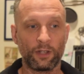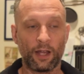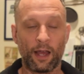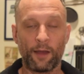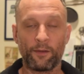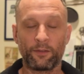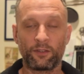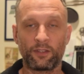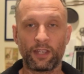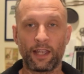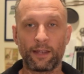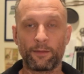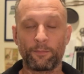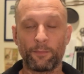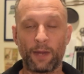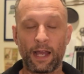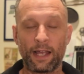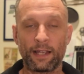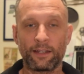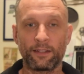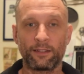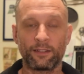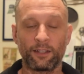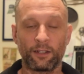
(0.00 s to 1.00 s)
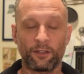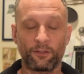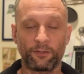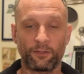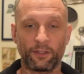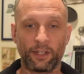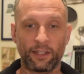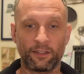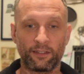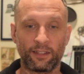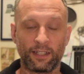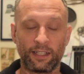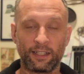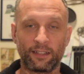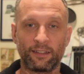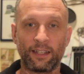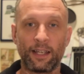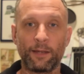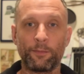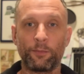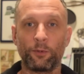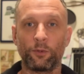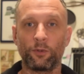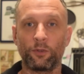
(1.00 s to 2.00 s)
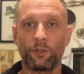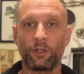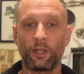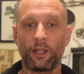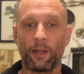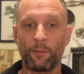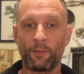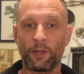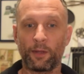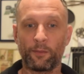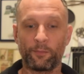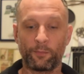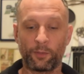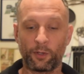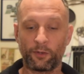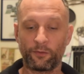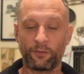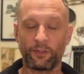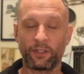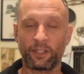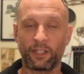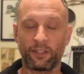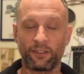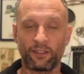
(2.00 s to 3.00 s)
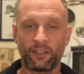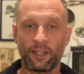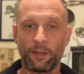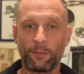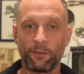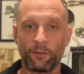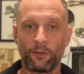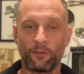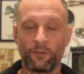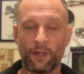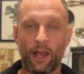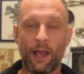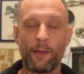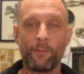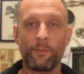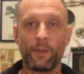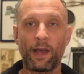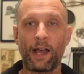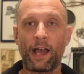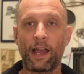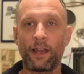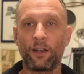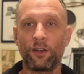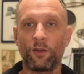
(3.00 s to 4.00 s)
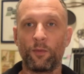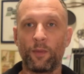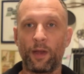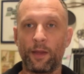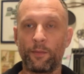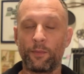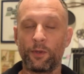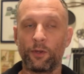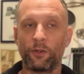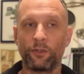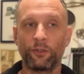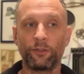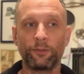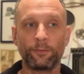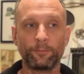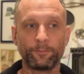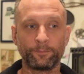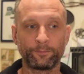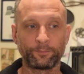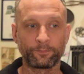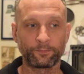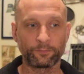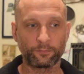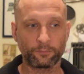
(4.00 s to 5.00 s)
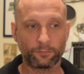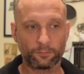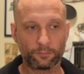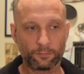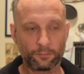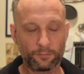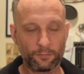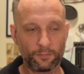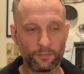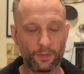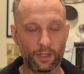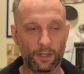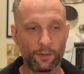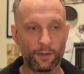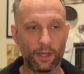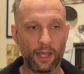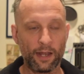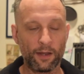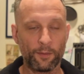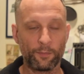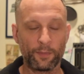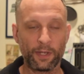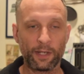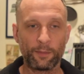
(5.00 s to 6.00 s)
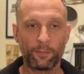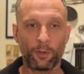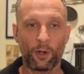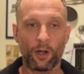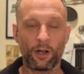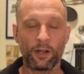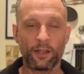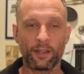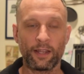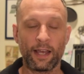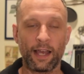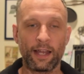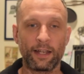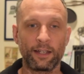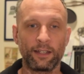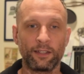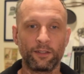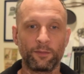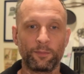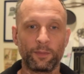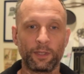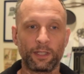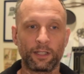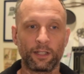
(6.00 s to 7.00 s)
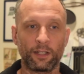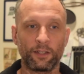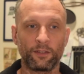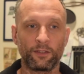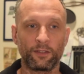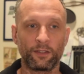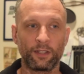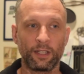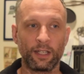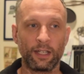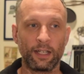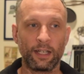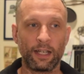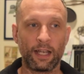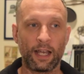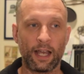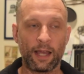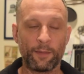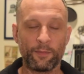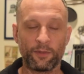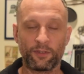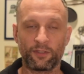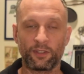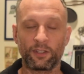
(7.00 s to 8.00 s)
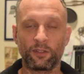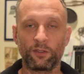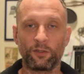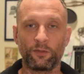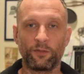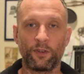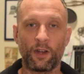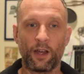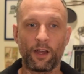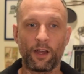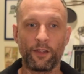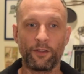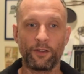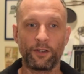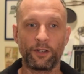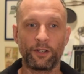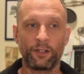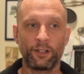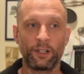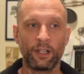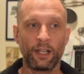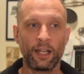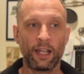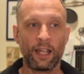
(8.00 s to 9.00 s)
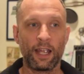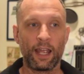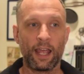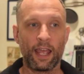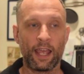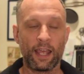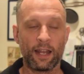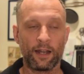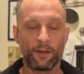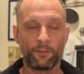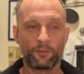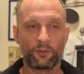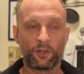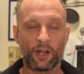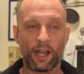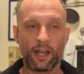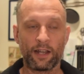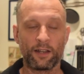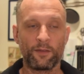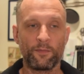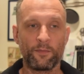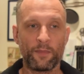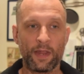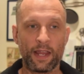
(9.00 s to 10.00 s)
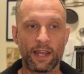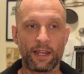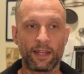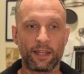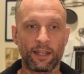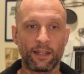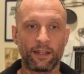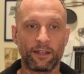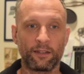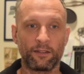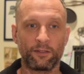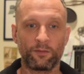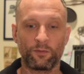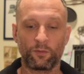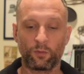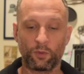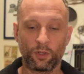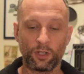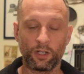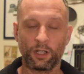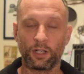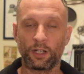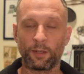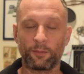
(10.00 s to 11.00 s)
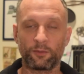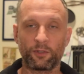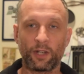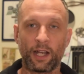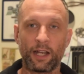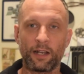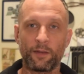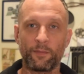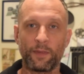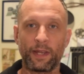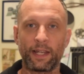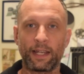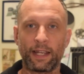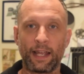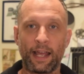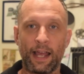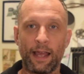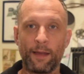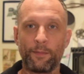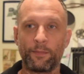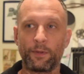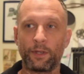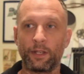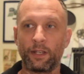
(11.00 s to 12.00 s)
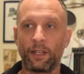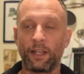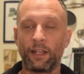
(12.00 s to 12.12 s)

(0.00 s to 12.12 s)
I would take myself as an example. I'm a perfect example of I'm behind on my bills. And a big part of that is because I'm a single father and I'm trying to make it work. I'm trying to make it happen.